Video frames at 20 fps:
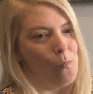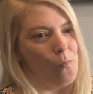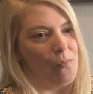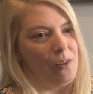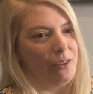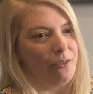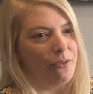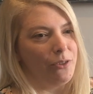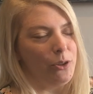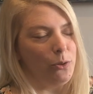
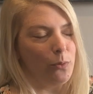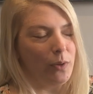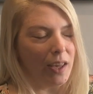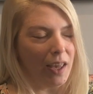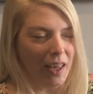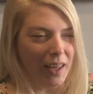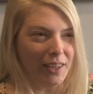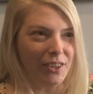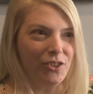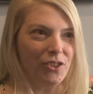If you
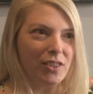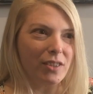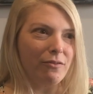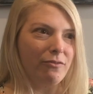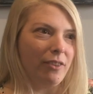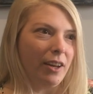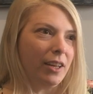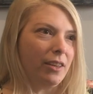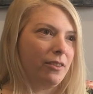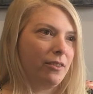can just
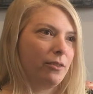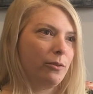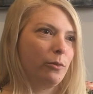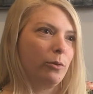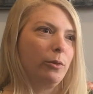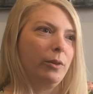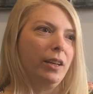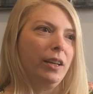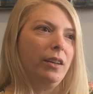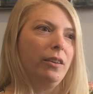fight
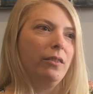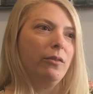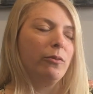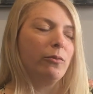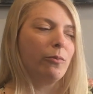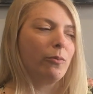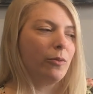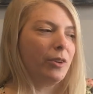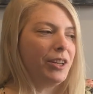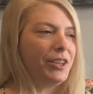through it,
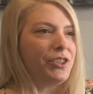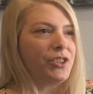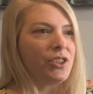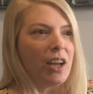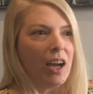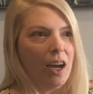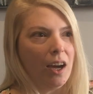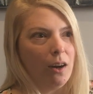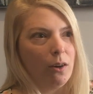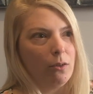reach
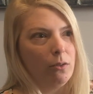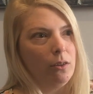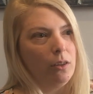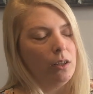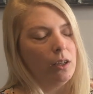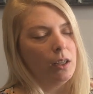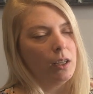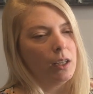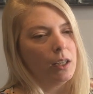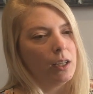out,
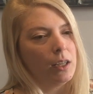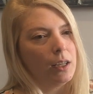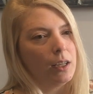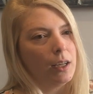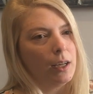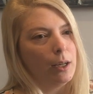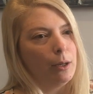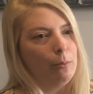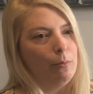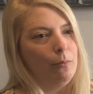
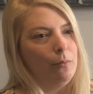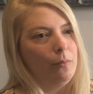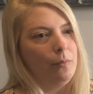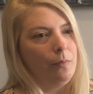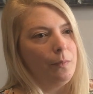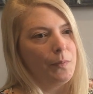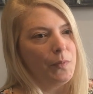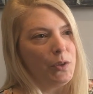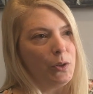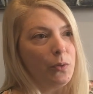
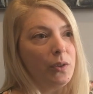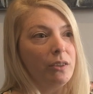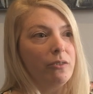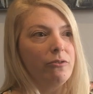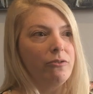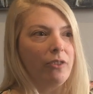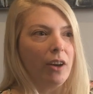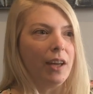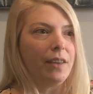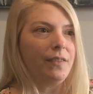you
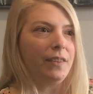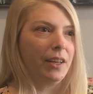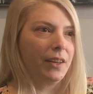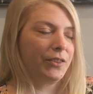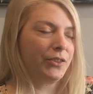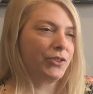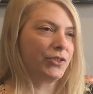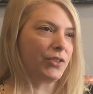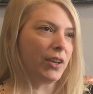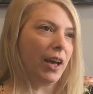can find the
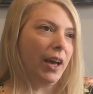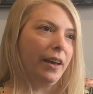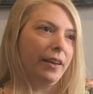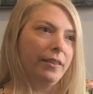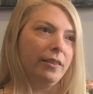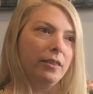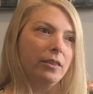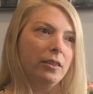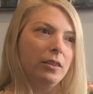other side.